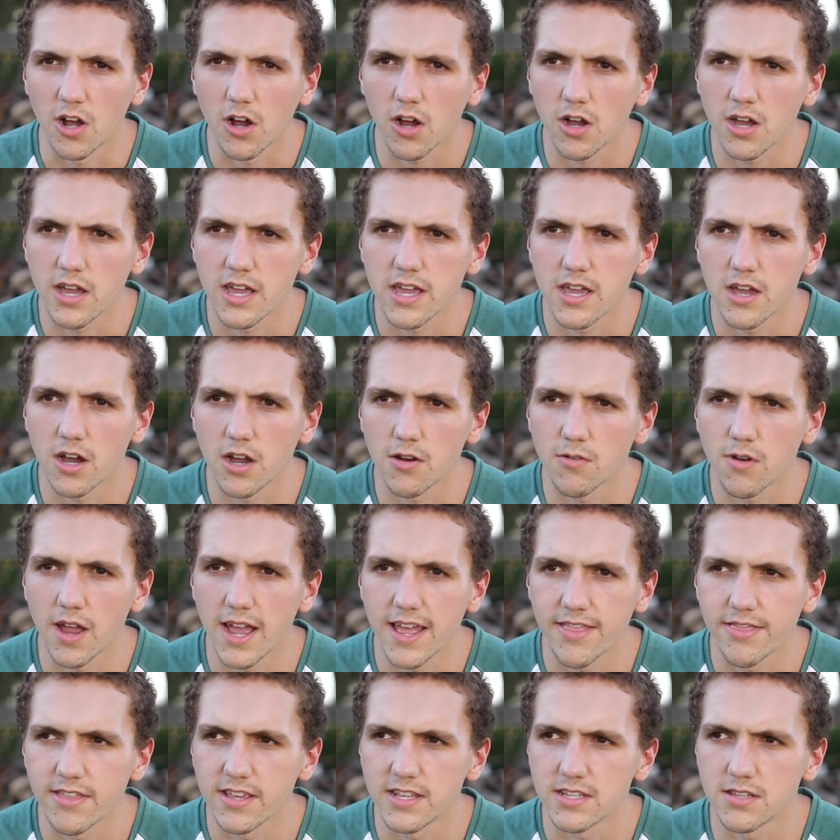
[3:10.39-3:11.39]
I
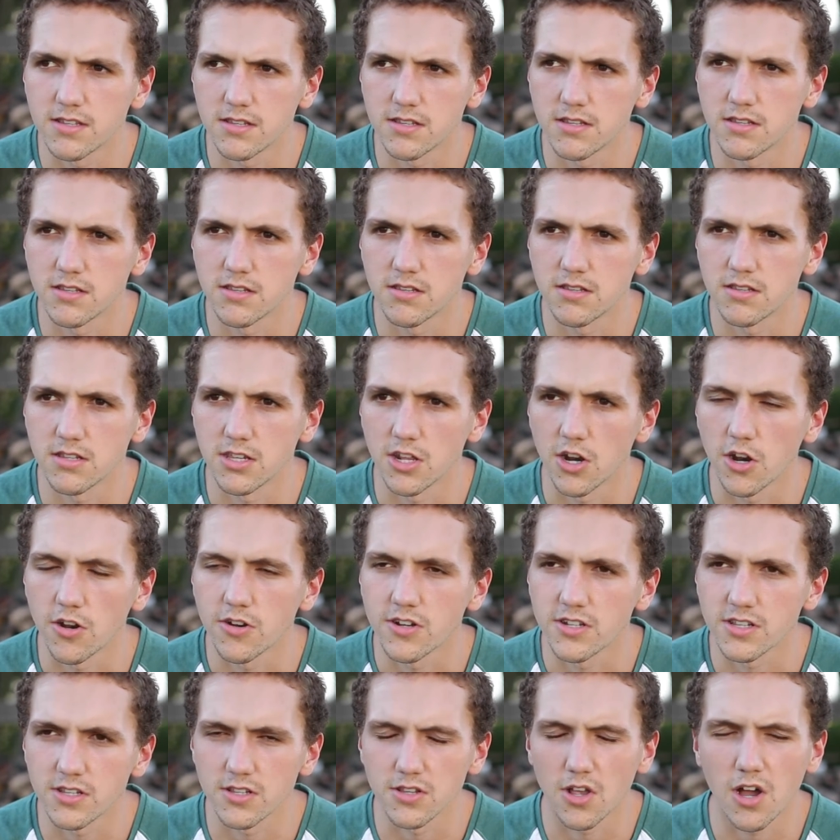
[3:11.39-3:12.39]
had this, you know,
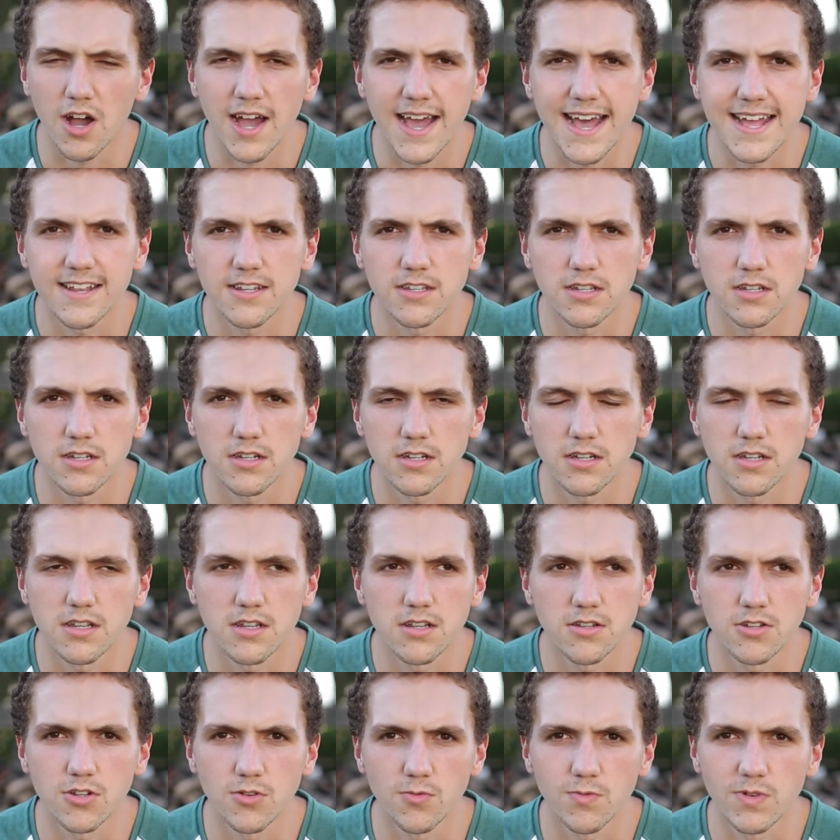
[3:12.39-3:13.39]
desire to
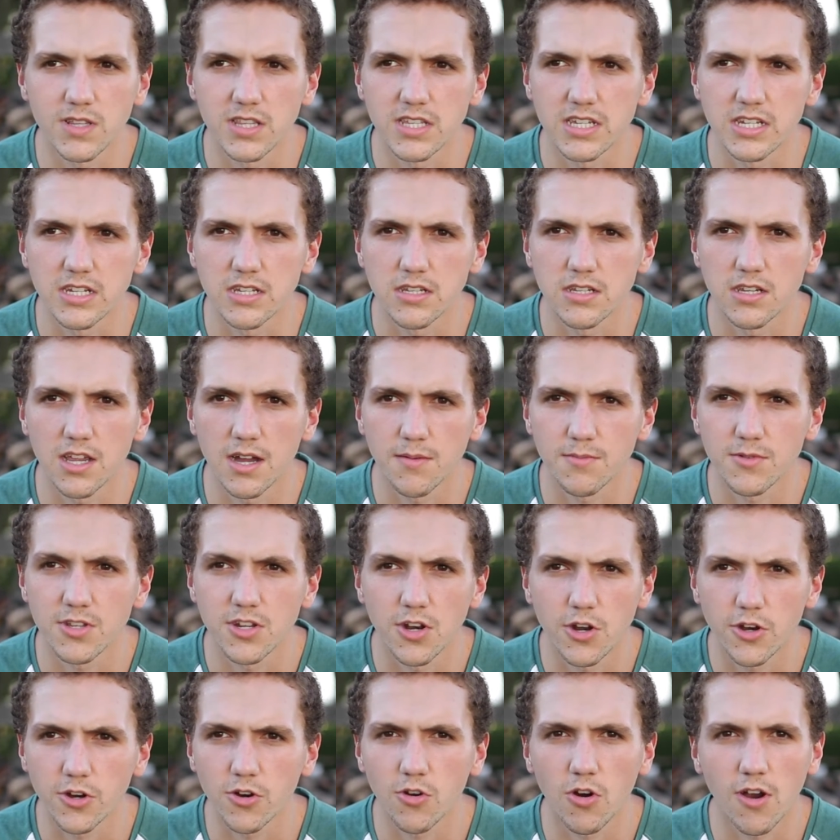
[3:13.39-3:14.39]
really come to
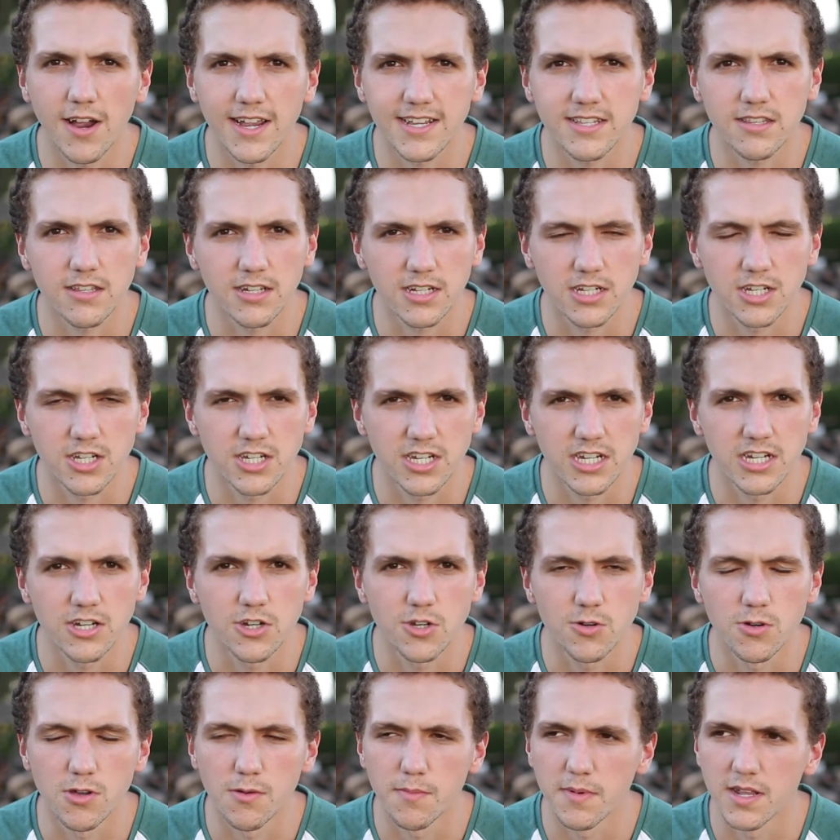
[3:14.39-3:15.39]
know Christ like she
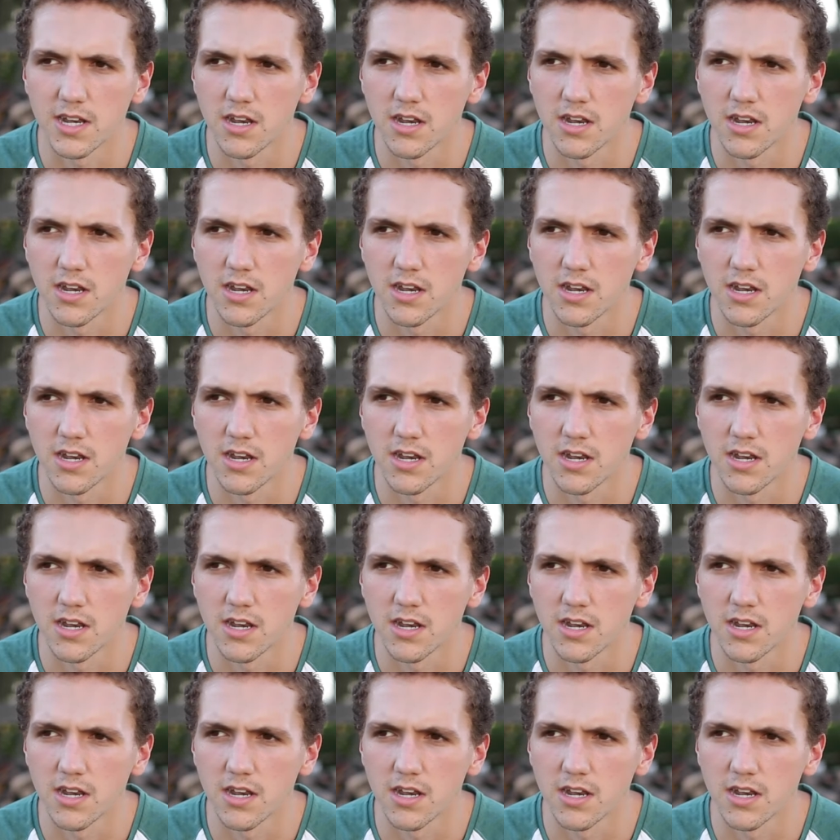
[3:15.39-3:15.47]
knew him,